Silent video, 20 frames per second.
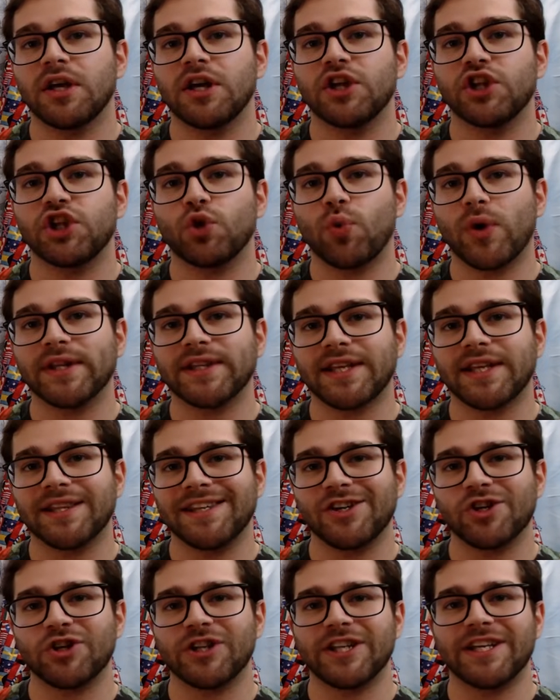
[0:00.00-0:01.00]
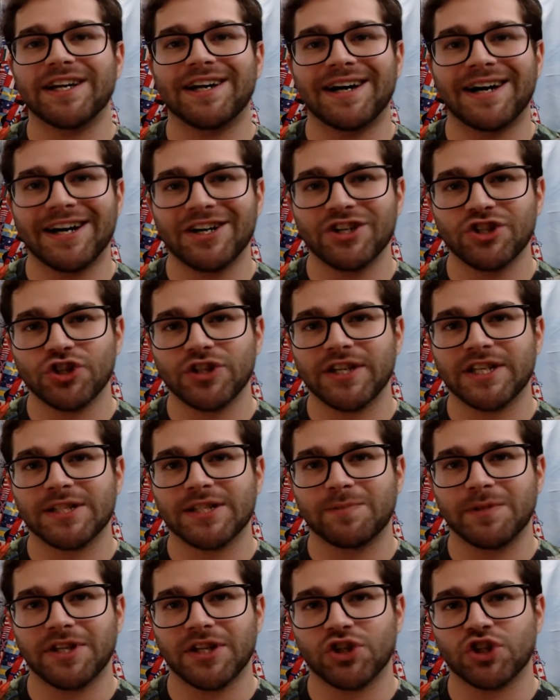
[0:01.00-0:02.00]
He went on nearly 100
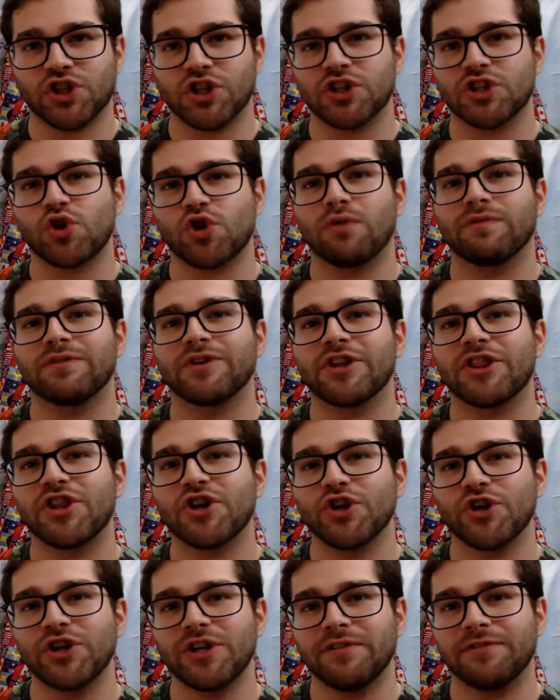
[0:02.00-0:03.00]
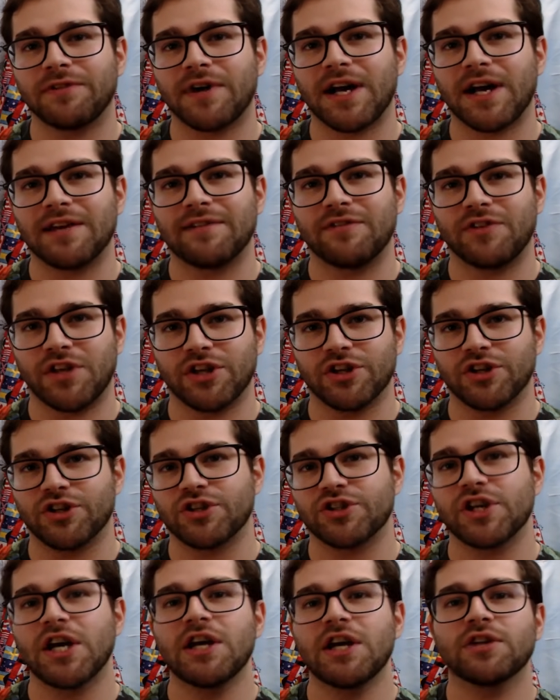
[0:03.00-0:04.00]
expeditions over 35
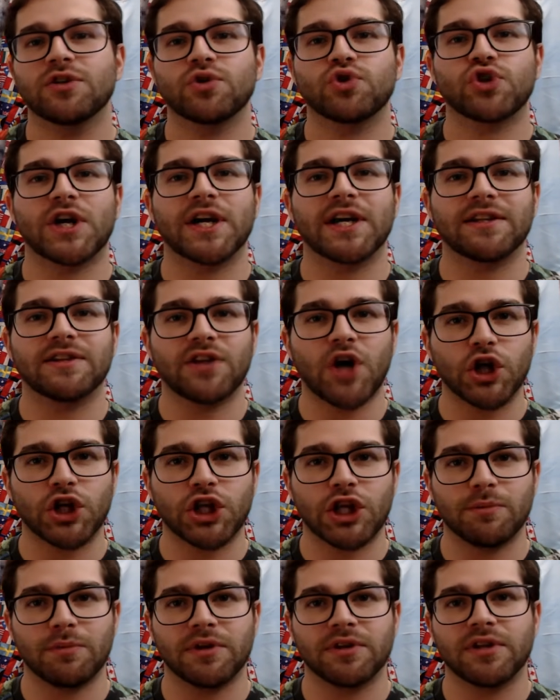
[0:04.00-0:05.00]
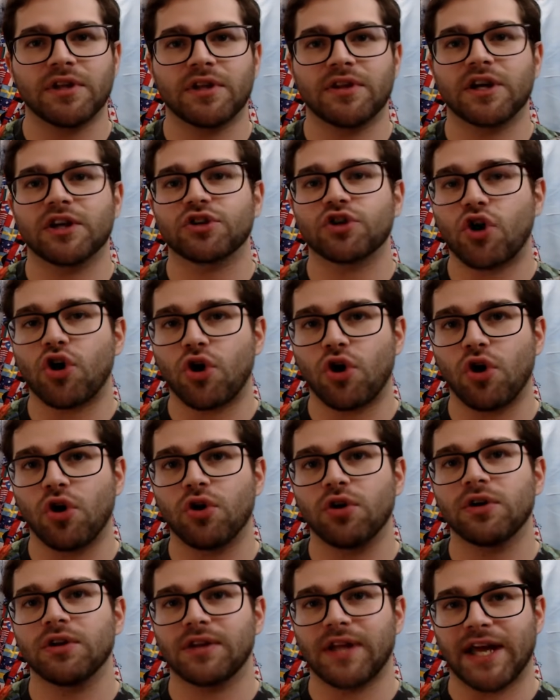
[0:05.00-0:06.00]
years to try and document the
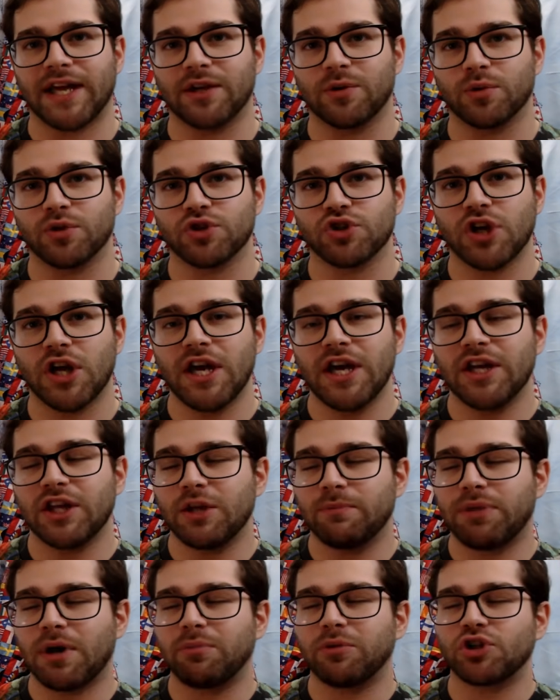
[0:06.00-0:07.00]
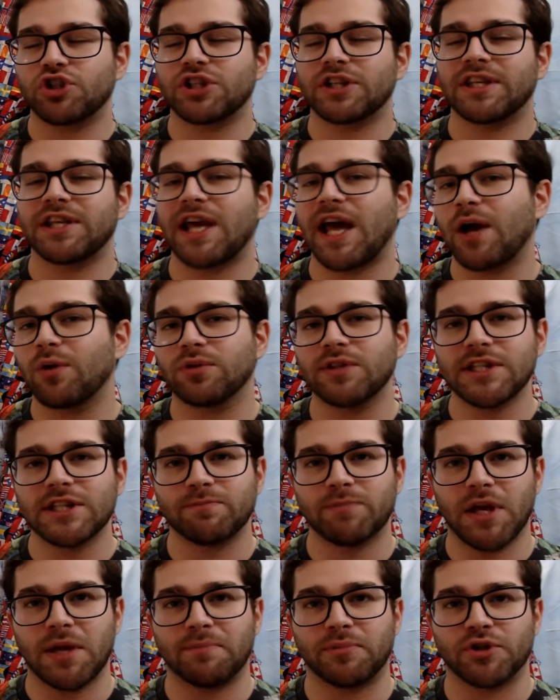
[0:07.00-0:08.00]
Xoon language. He published countless
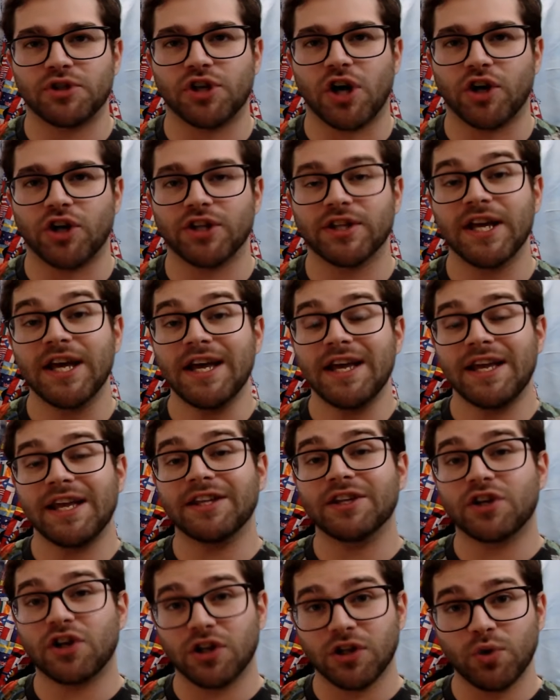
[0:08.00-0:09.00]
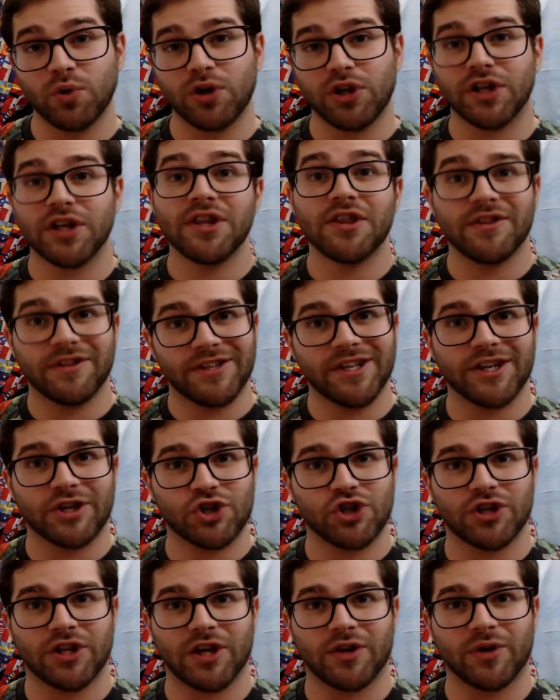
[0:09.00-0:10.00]
papers on it, including the
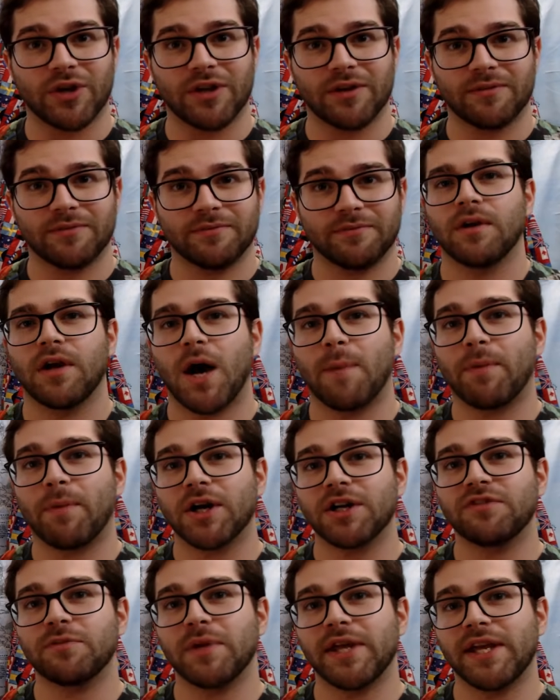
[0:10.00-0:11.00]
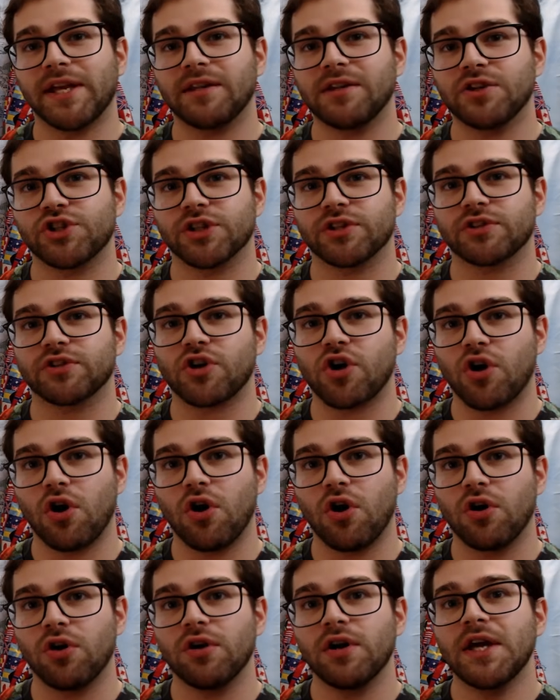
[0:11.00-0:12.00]
dictionary. Apart from English and
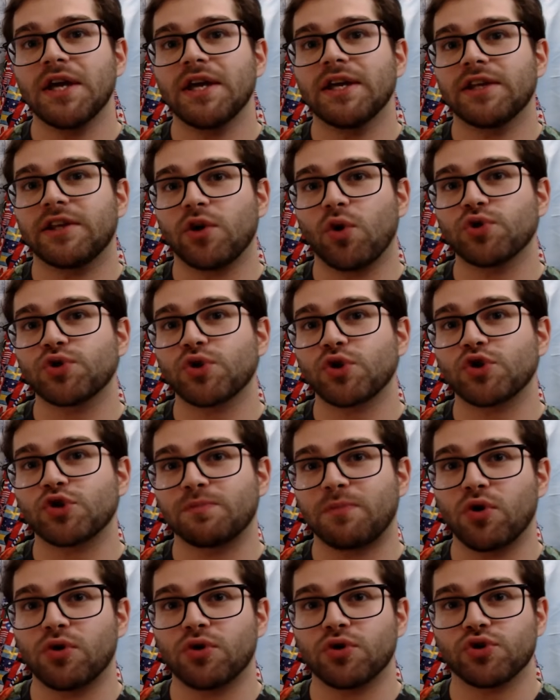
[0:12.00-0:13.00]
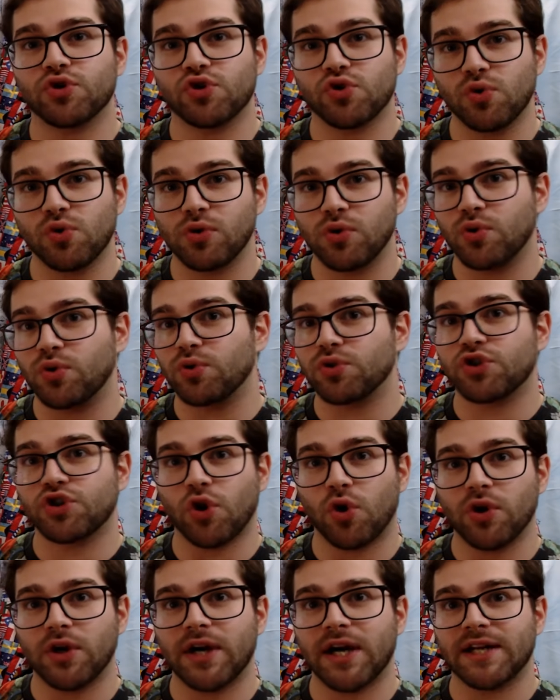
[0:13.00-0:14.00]
Xoon, he also spoke Zulu,
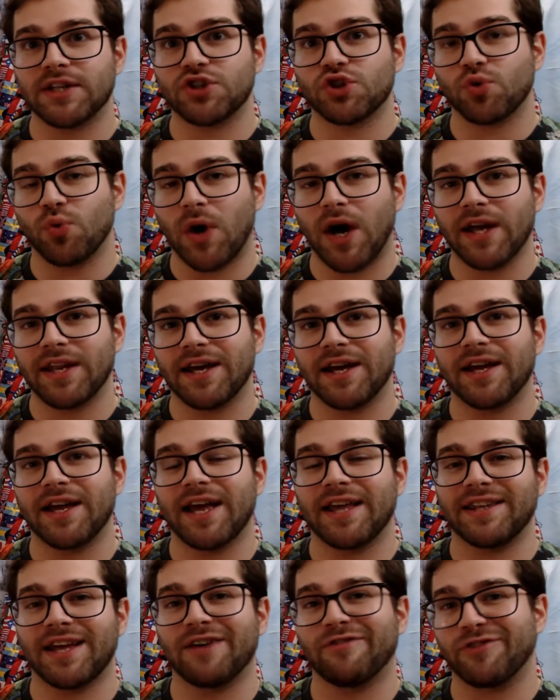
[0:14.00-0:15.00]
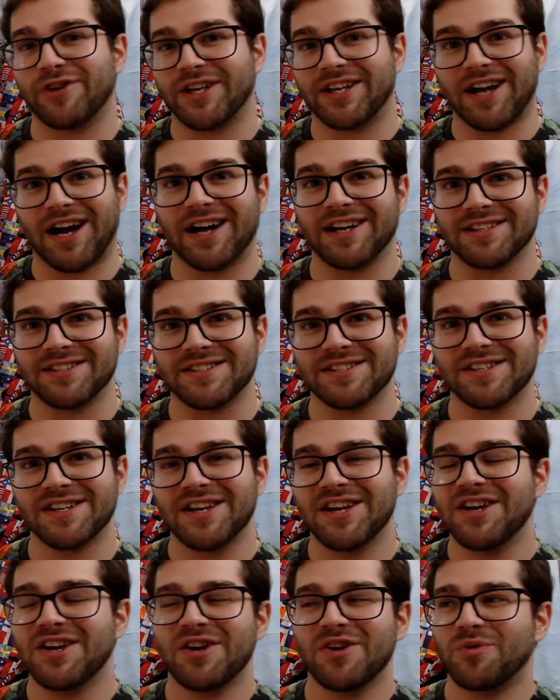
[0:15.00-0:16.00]
Tsonga, Setswana, and Afrikaans,
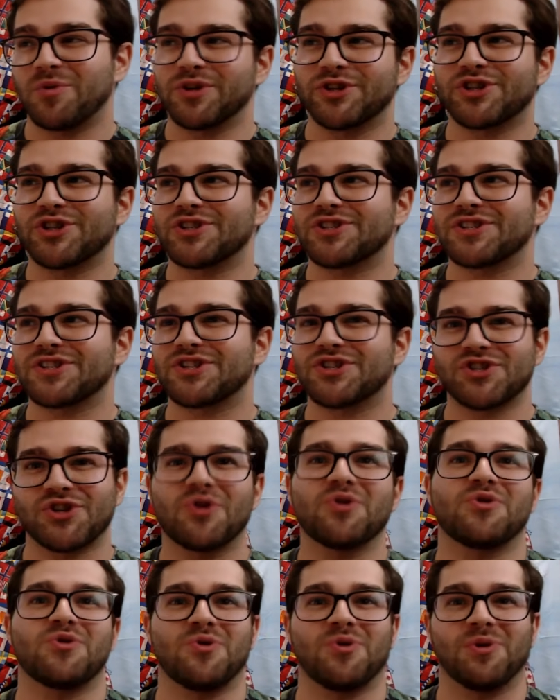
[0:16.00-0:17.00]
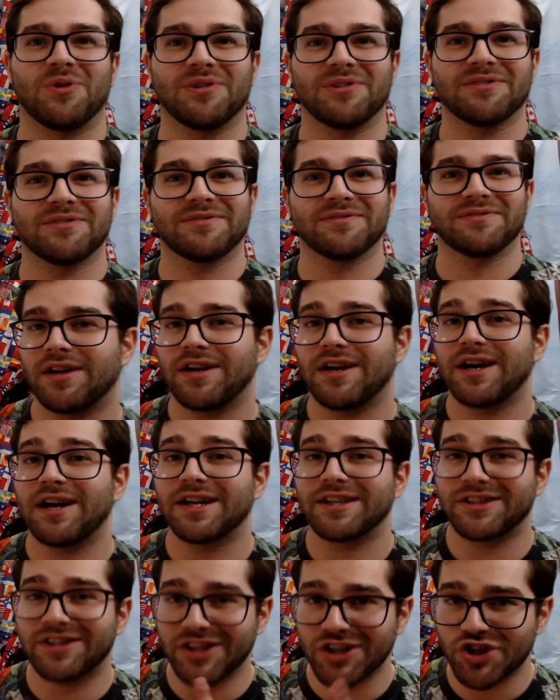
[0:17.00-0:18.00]
which is so cool.
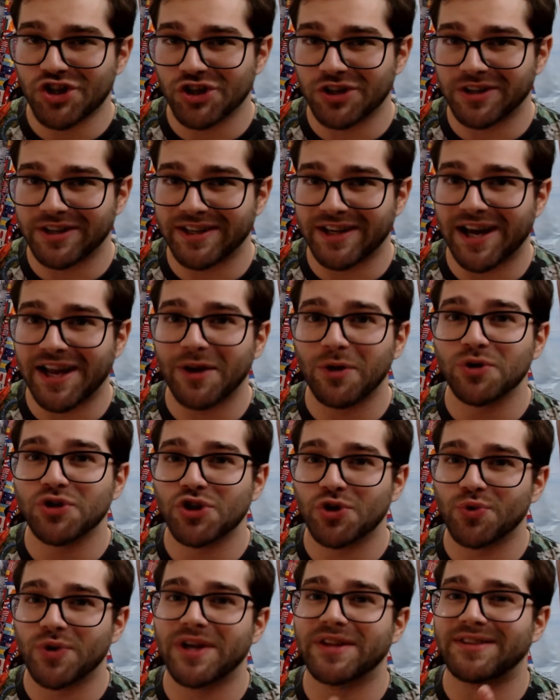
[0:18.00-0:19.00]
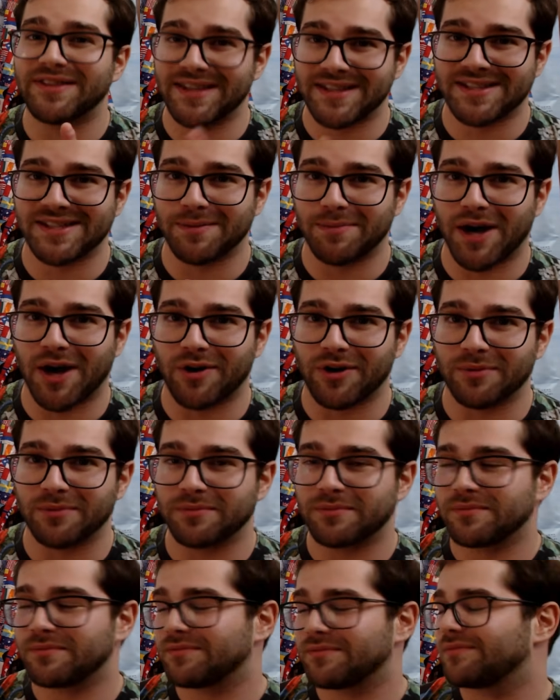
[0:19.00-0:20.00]
Additionally, I also read this about him.